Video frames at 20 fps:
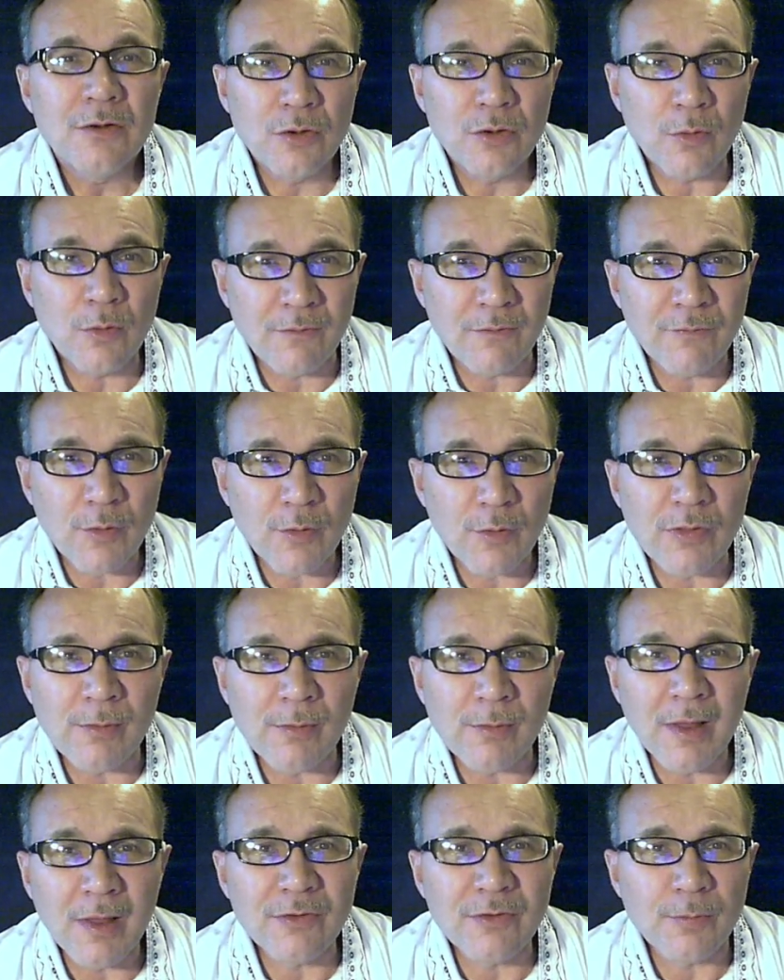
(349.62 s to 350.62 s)
To review the
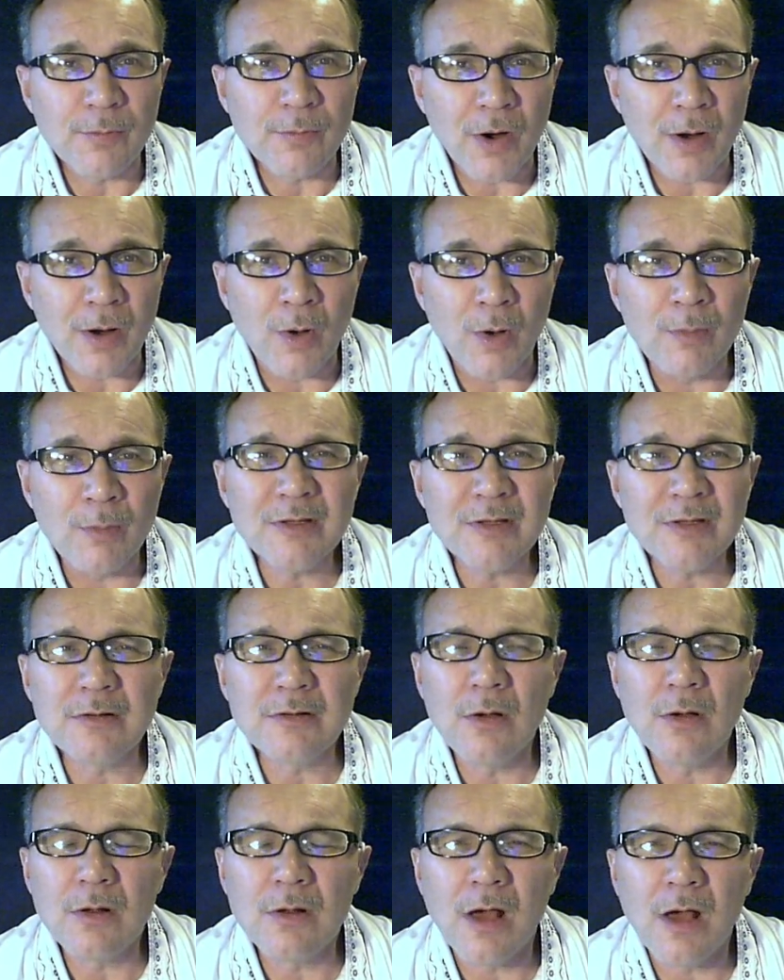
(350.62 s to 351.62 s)
month's prayer moments,
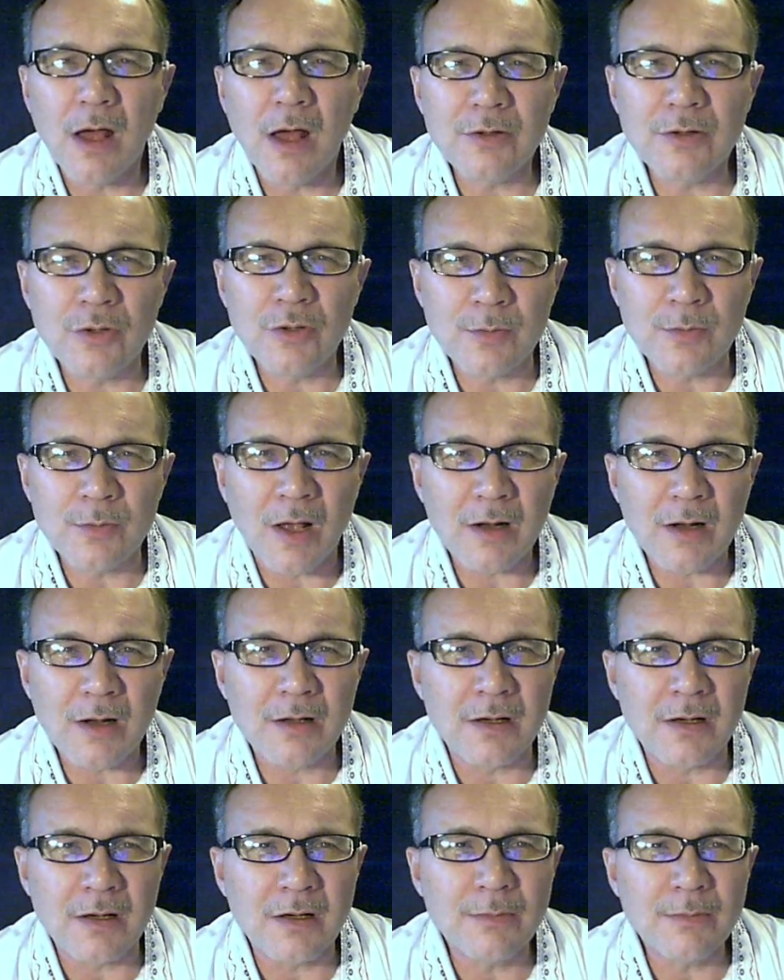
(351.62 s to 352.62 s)
go to
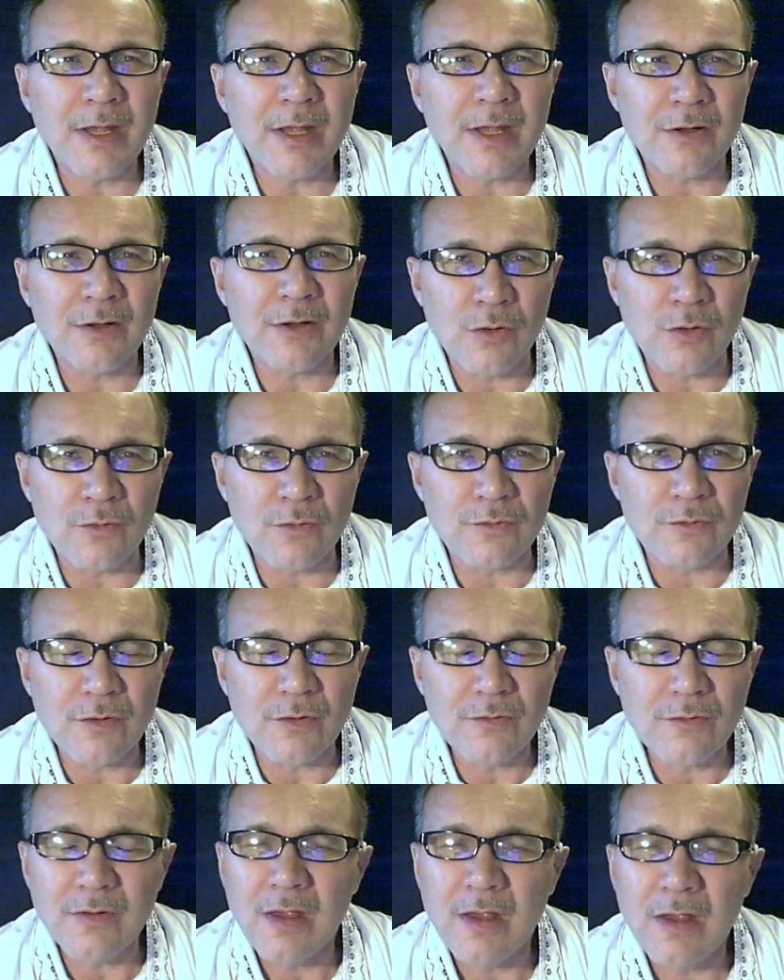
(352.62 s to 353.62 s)
GodTube.com and in
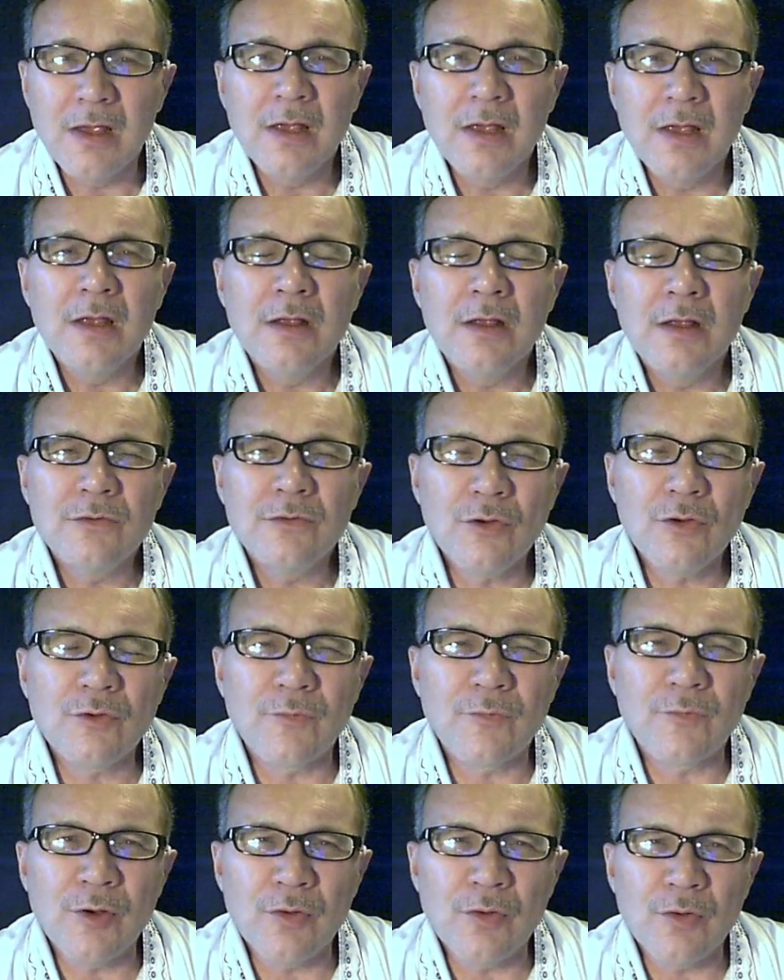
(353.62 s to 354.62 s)
users,
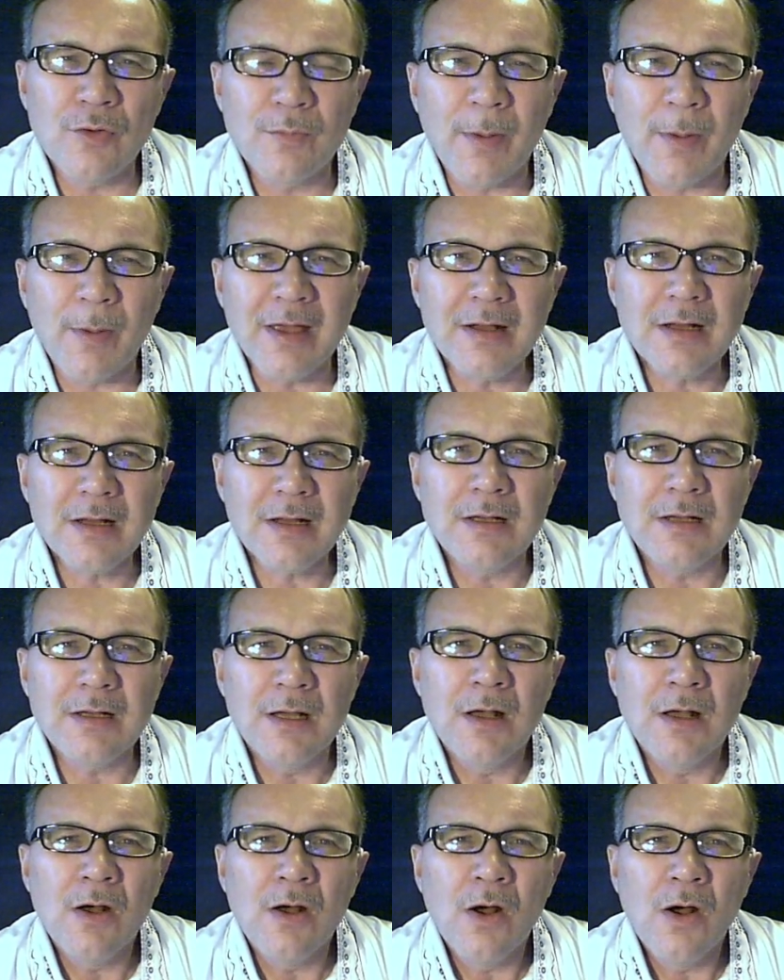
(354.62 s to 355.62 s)
search for Newsbite,
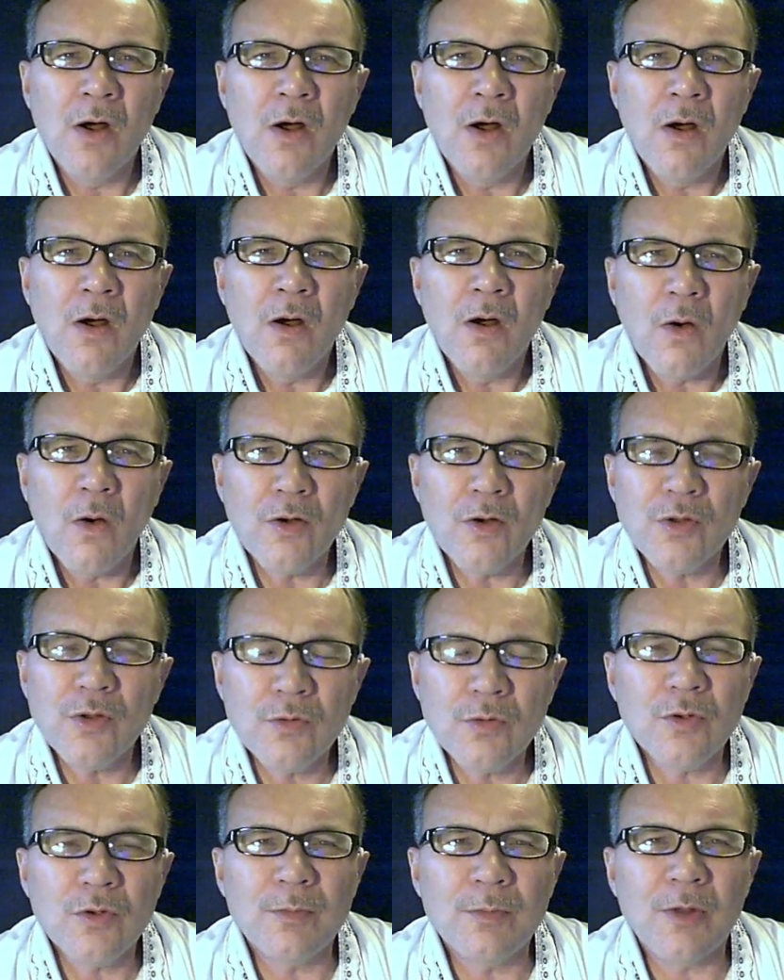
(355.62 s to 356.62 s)
or
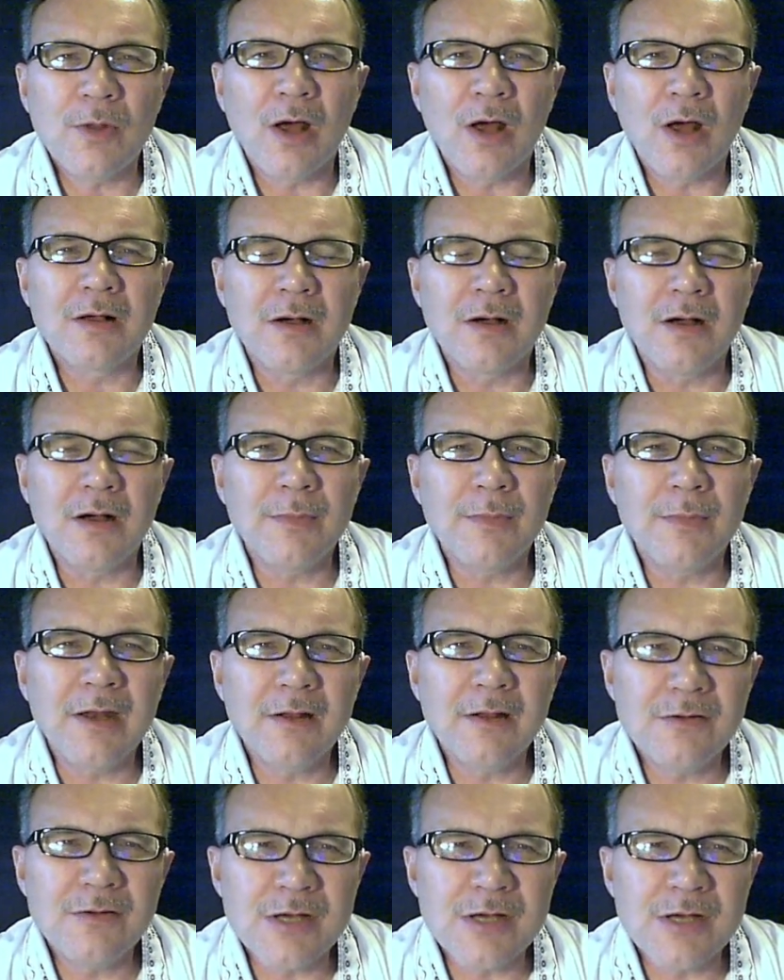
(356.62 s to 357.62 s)
YouTube.com
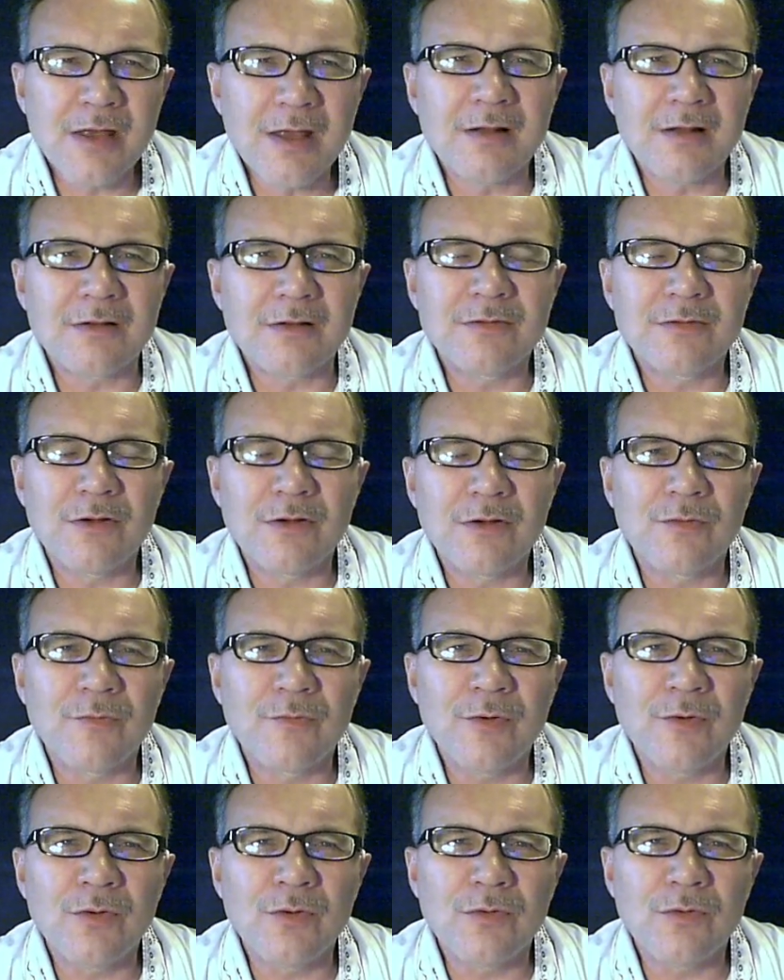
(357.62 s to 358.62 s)
and in channels, search
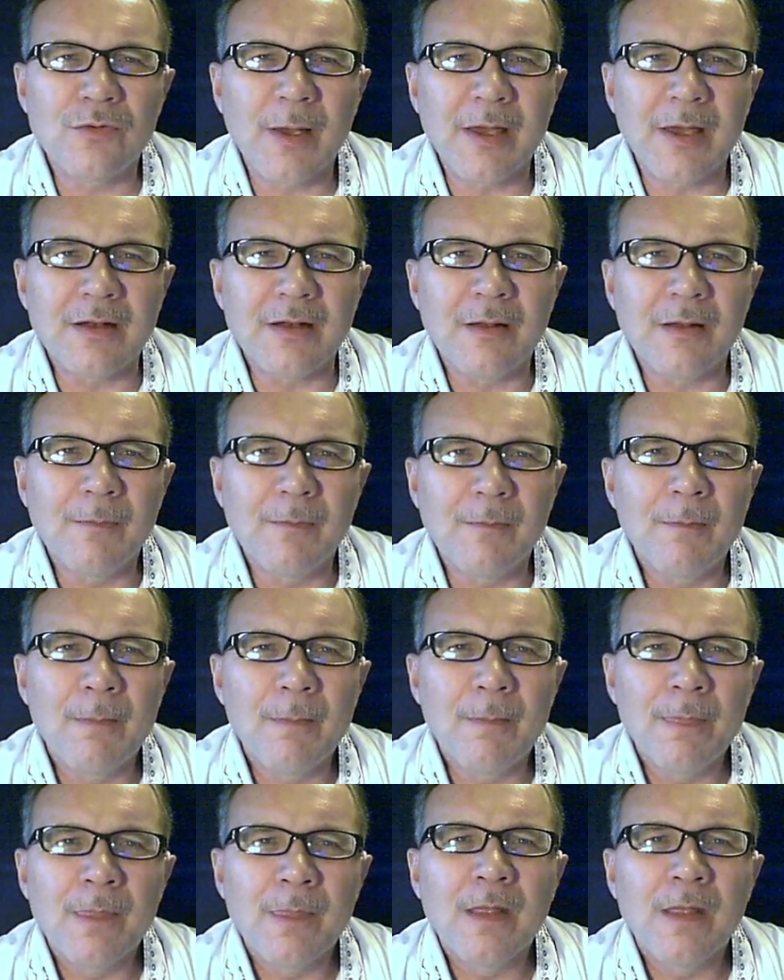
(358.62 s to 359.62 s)
for Newsbite.
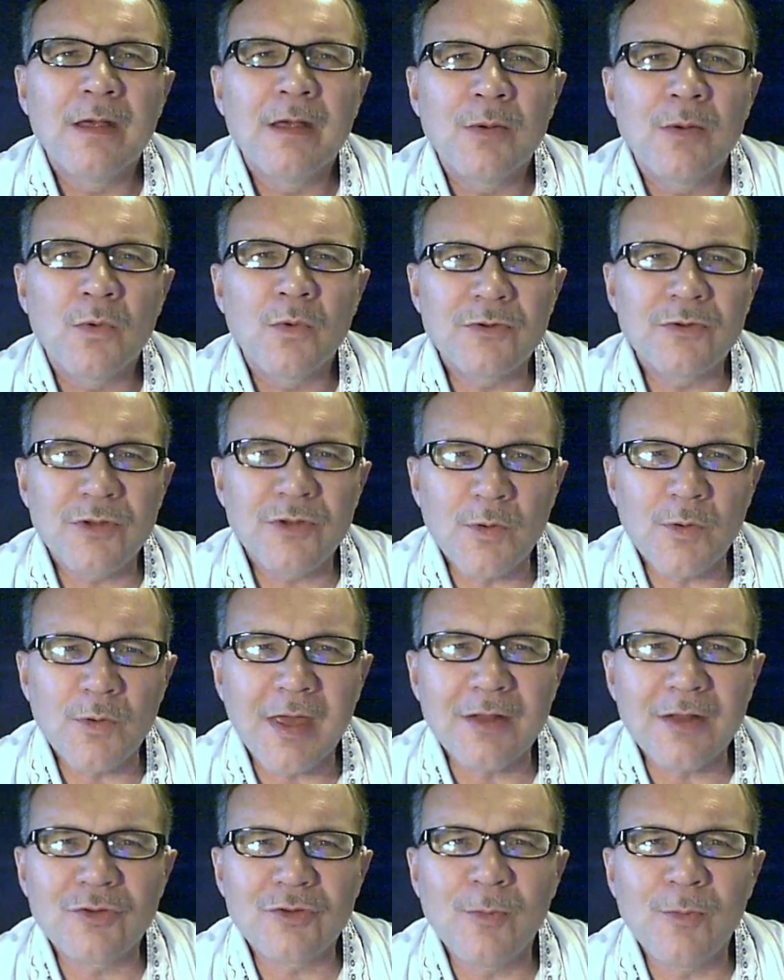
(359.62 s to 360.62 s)
We'll see you
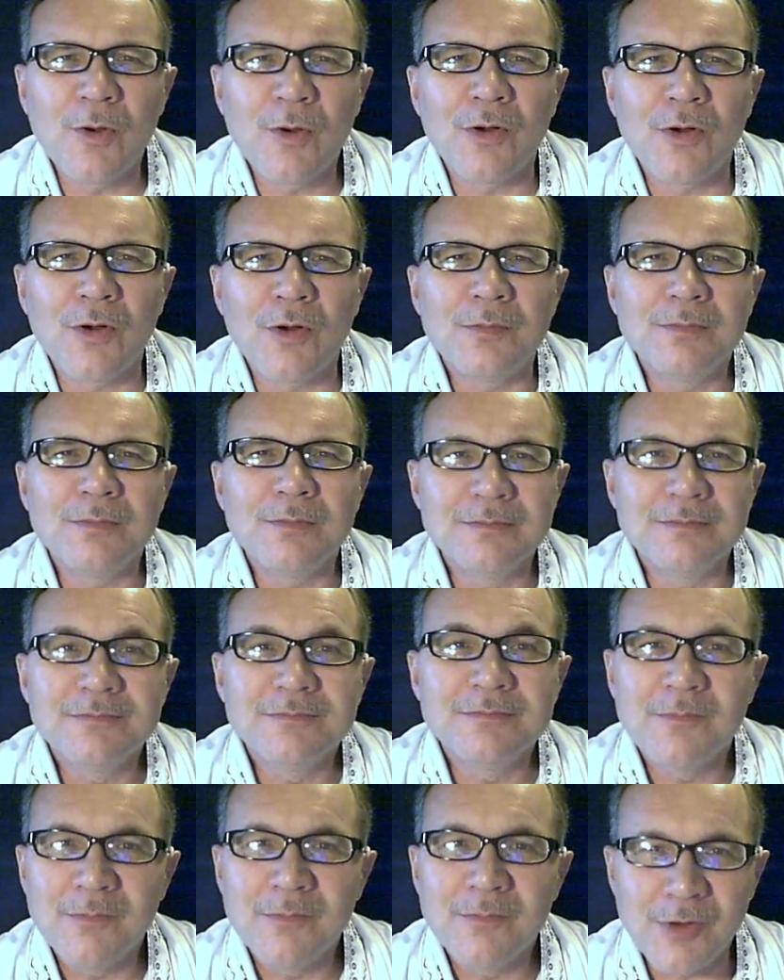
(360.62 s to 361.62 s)
again tomorrow,
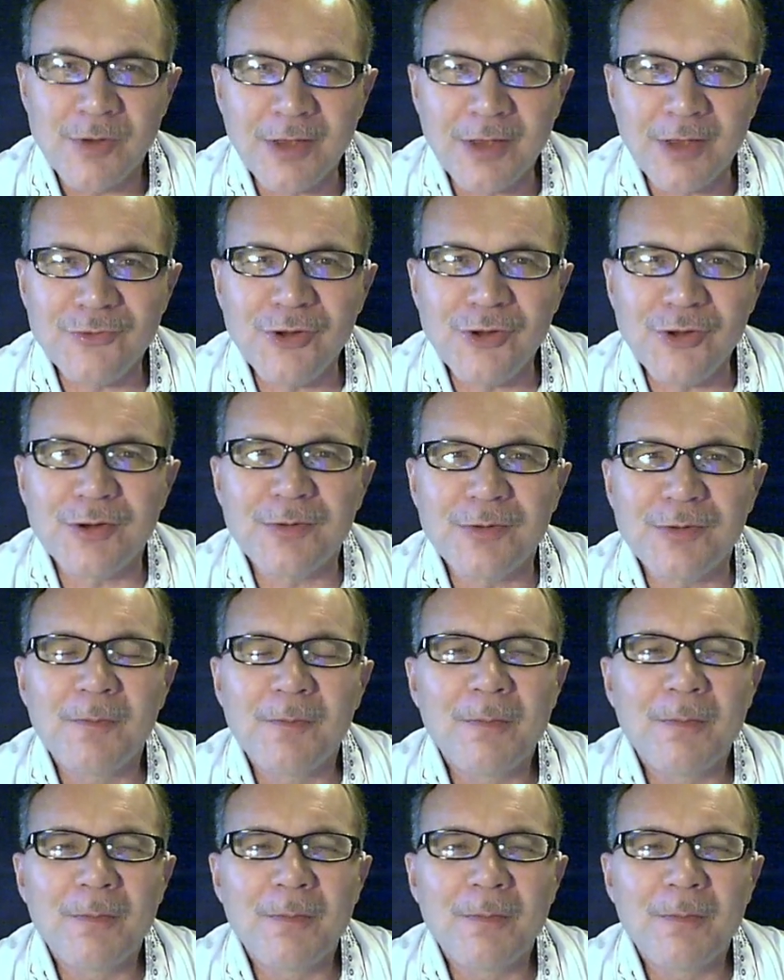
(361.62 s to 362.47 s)
next year,